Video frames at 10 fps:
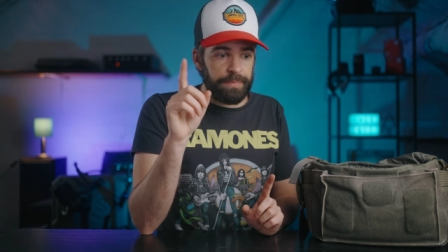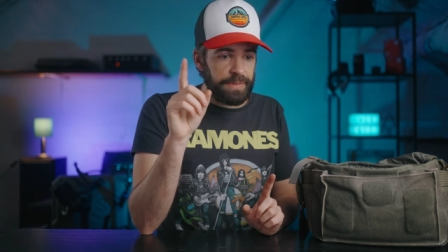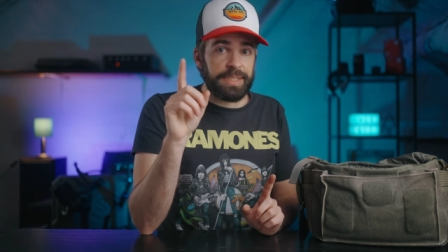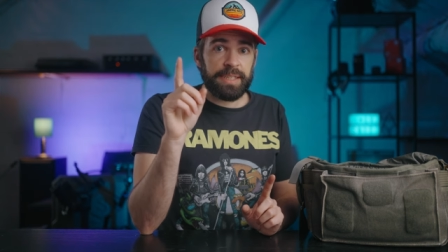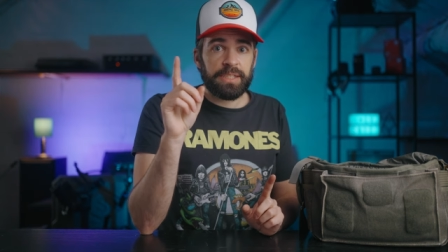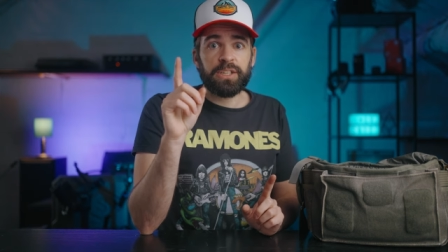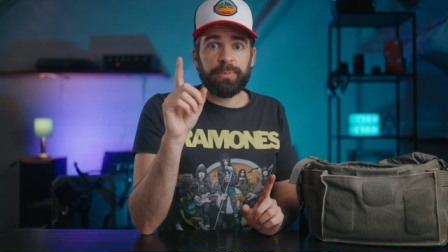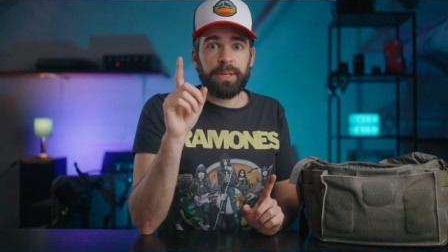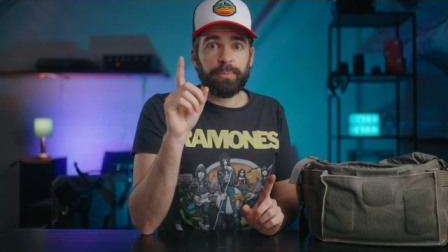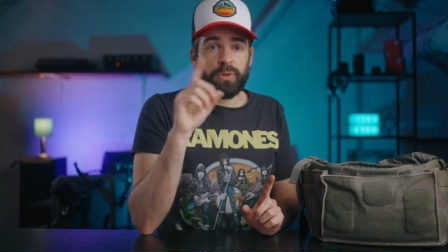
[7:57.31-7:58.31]
This is gonna
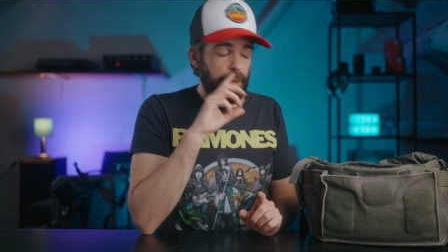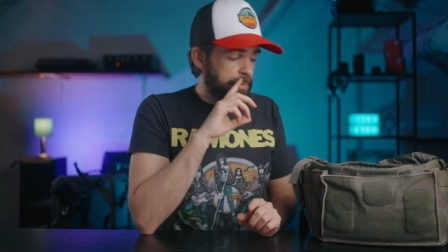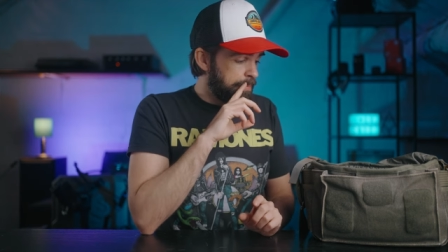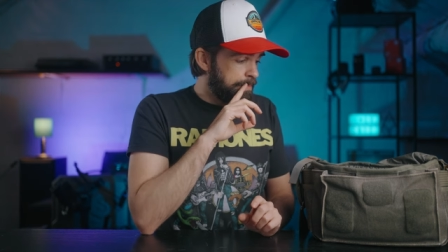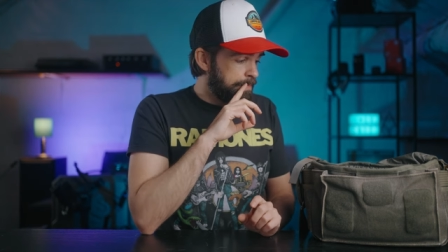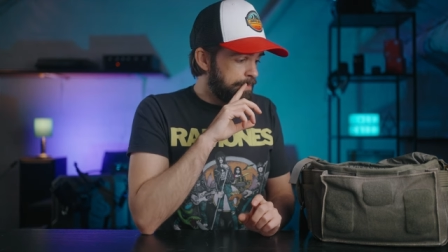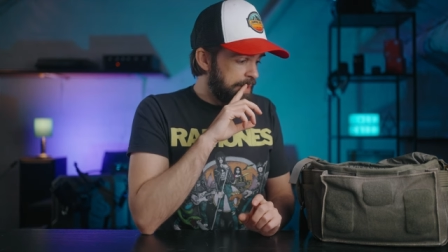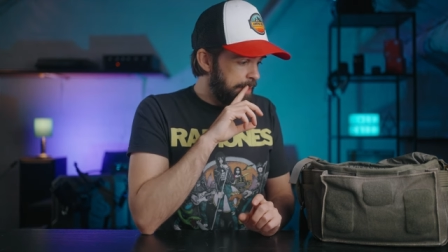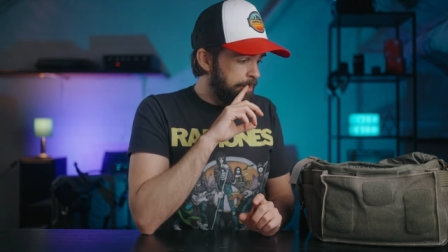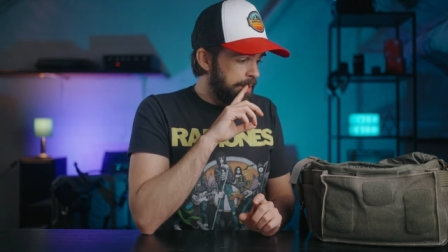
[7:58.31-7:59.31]
be a problem,
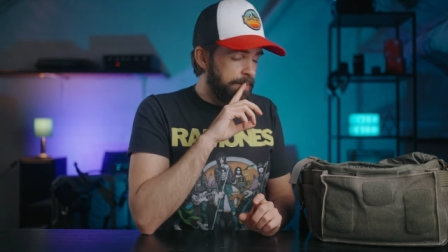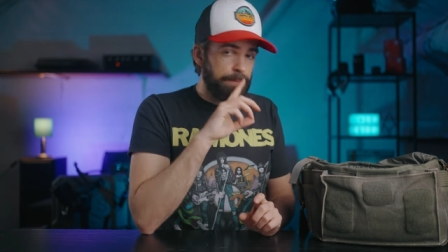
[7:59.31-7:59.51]
maybe.